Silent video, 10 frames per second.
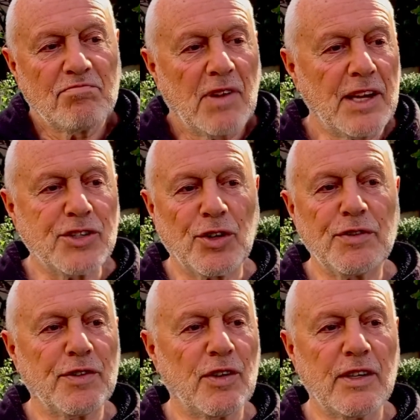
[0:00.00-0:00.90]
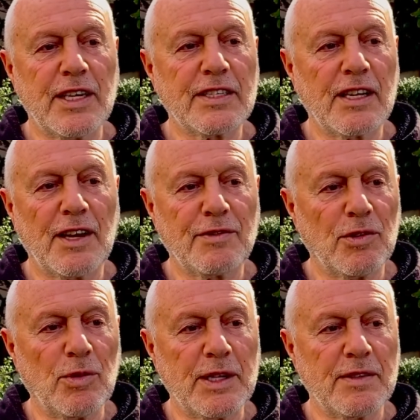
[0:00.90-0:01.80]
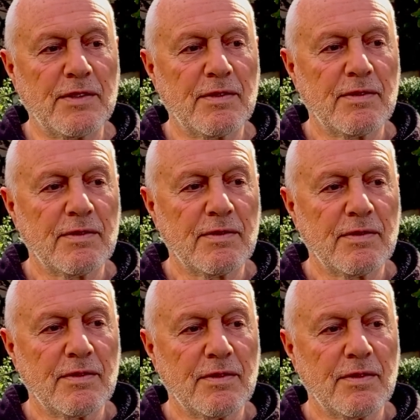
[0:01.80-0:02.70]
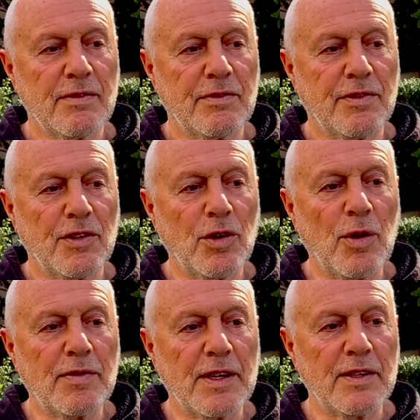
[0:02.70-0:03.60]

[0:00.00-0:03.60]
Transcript: a joyful, insightful one for whoever